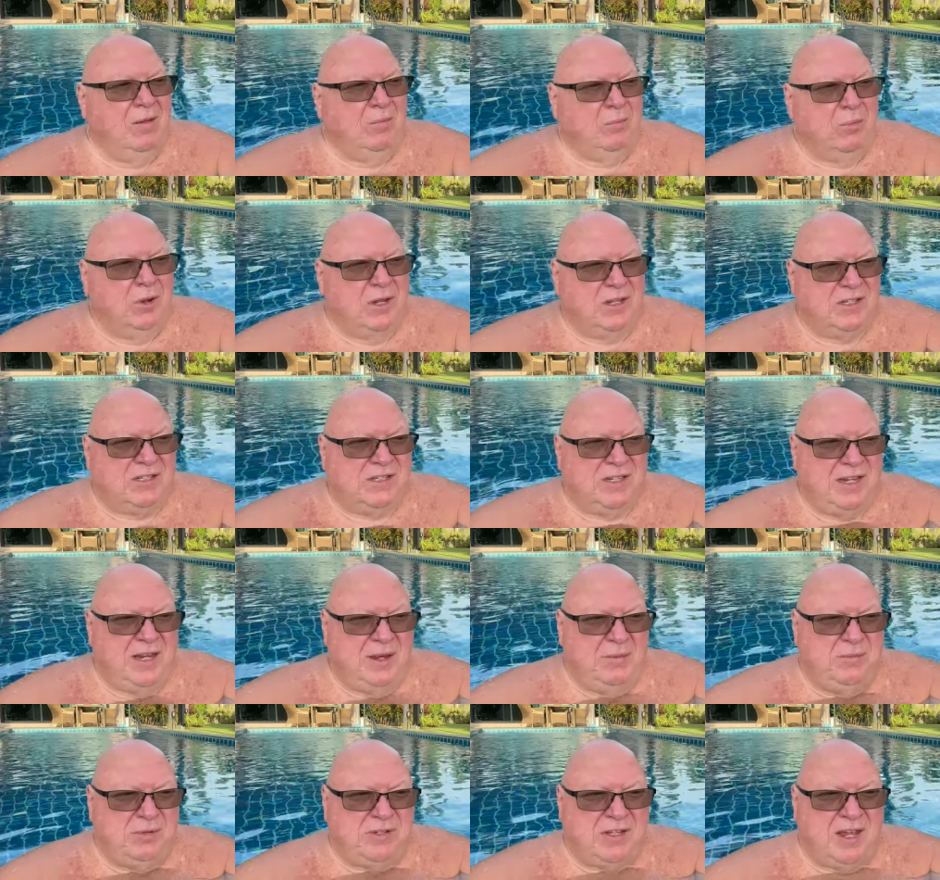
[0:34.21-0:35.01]
But it
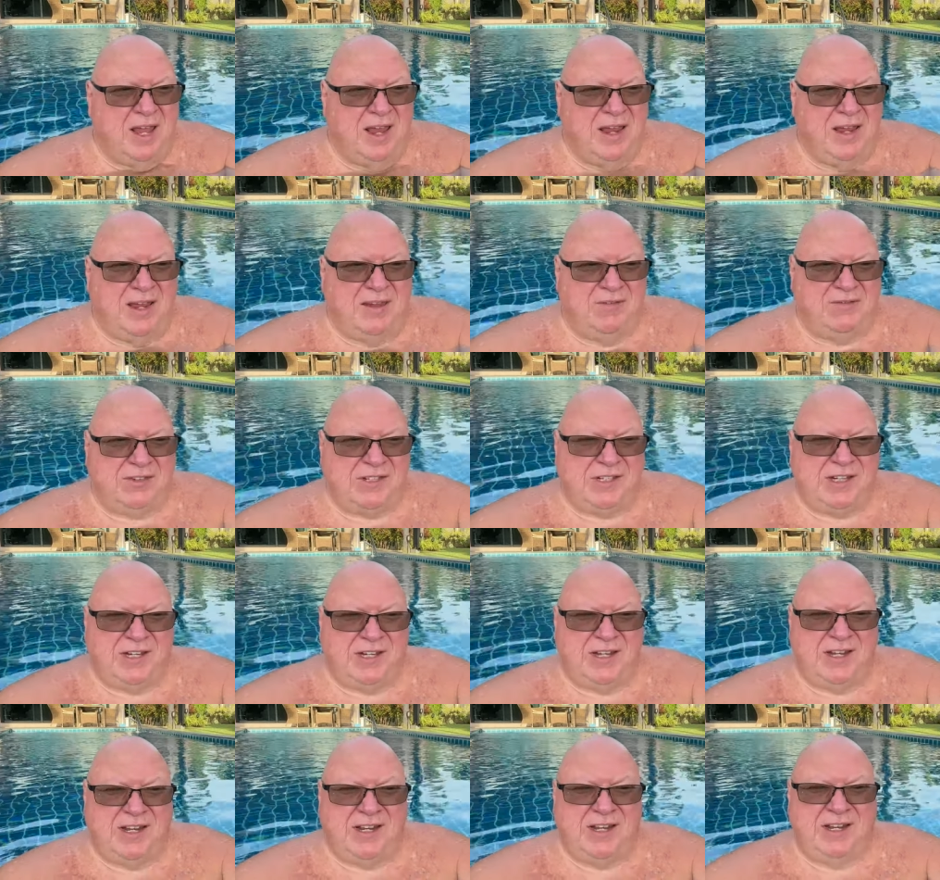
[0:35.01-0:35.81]
seems like if
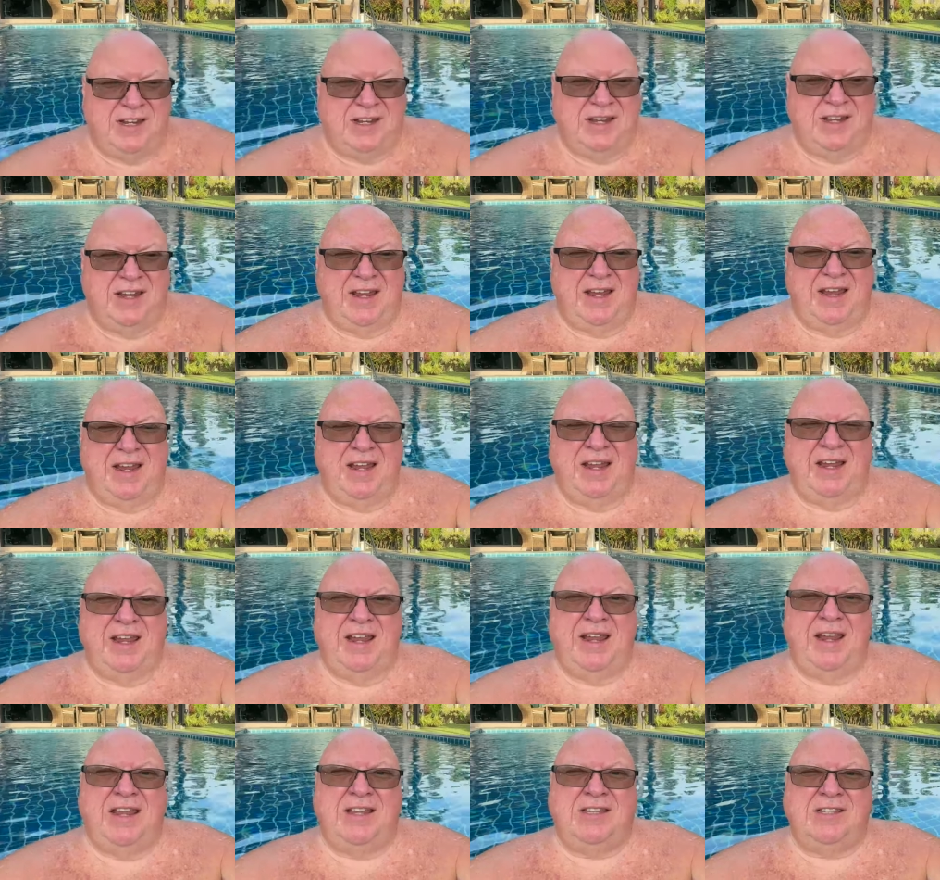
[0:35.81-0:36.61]
she
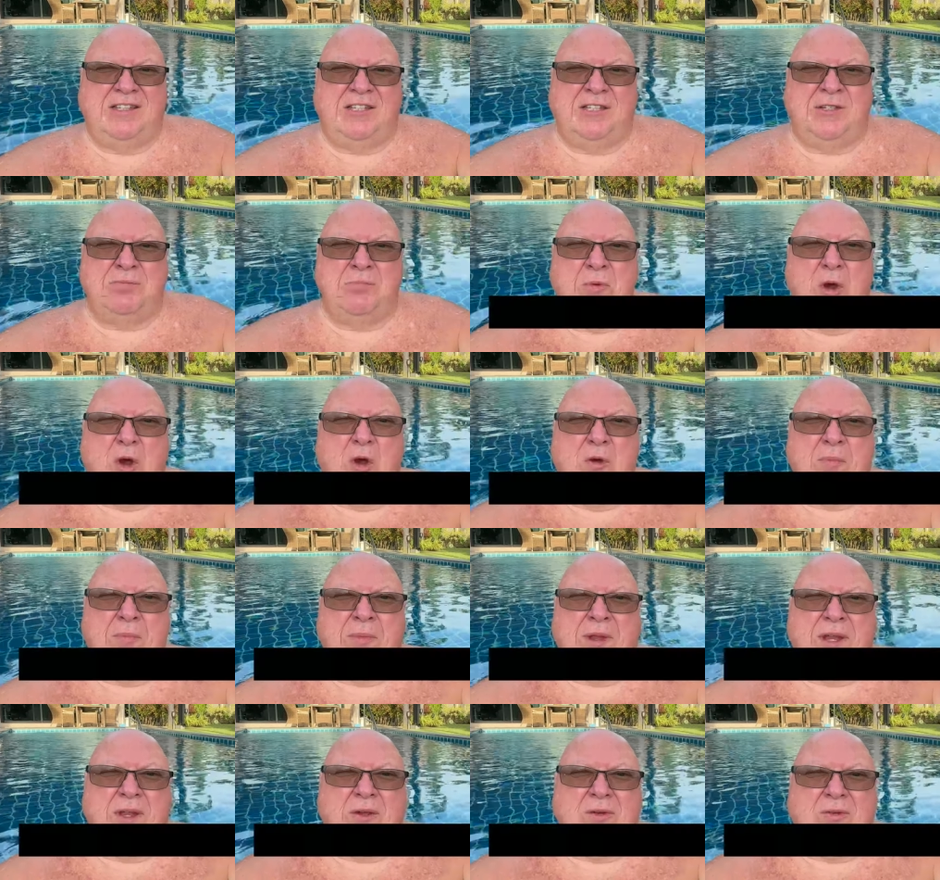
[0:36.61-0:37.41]
eats small
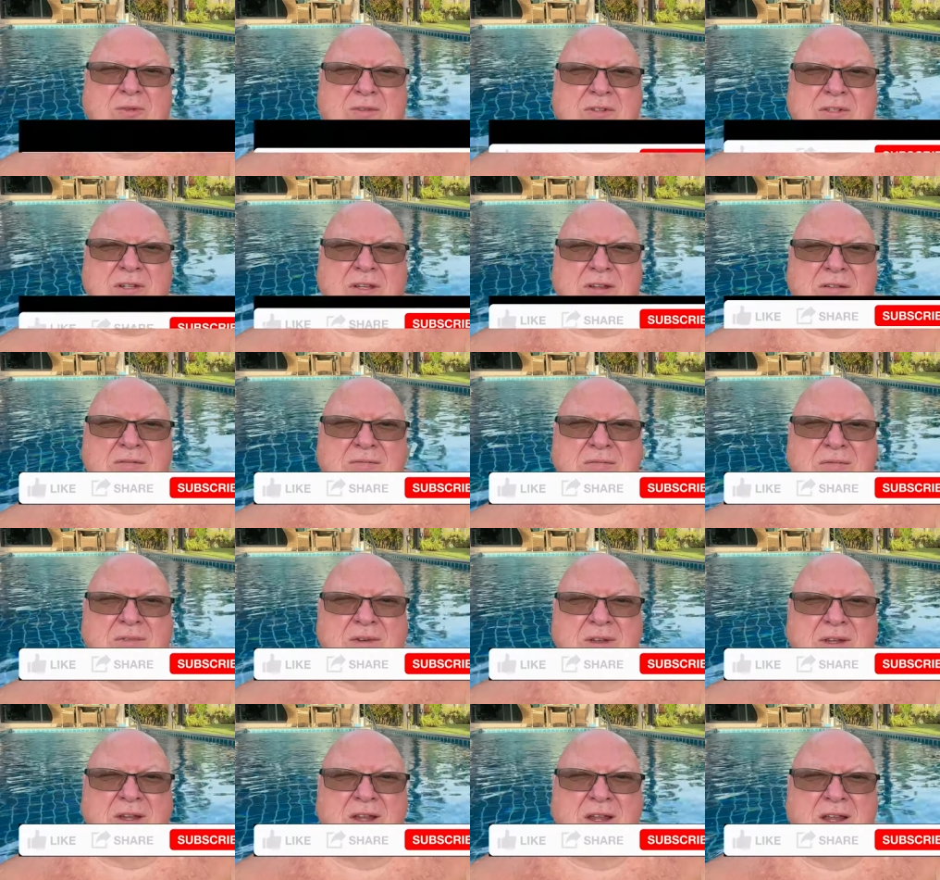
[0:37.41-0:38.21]
meals,
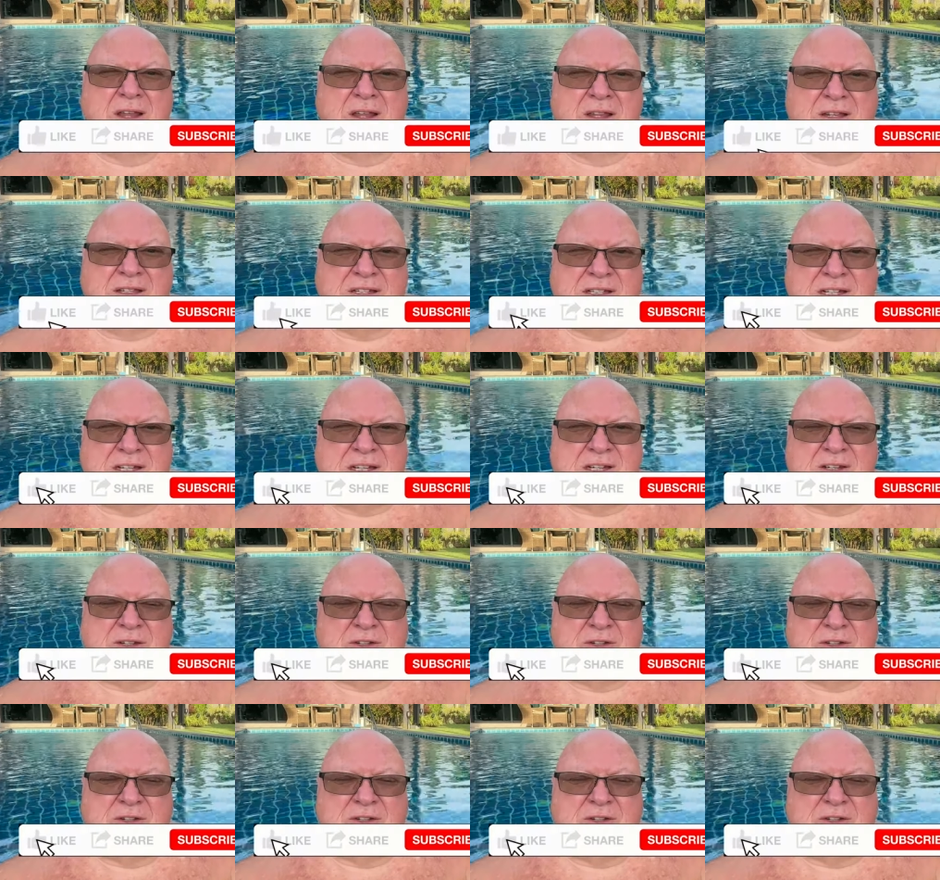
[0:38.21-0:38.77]
she can